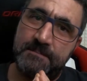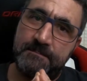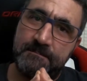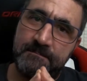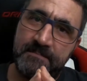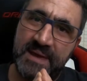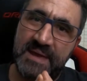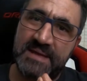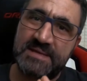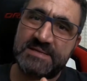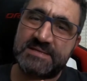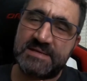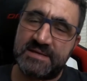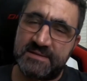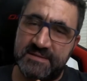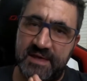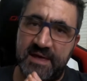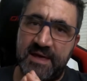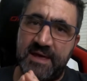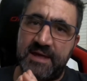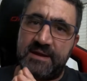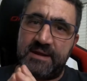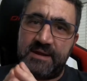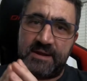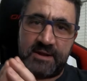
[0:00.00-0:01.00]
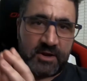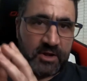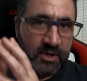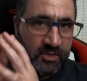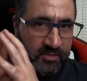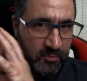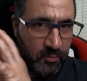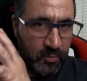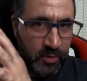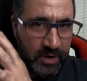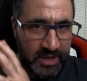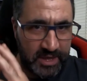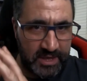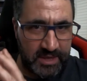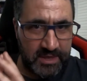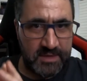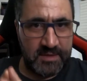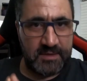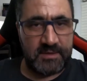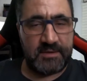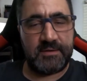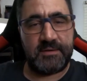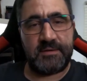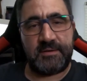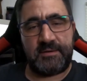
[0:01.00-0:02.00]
better than in another way,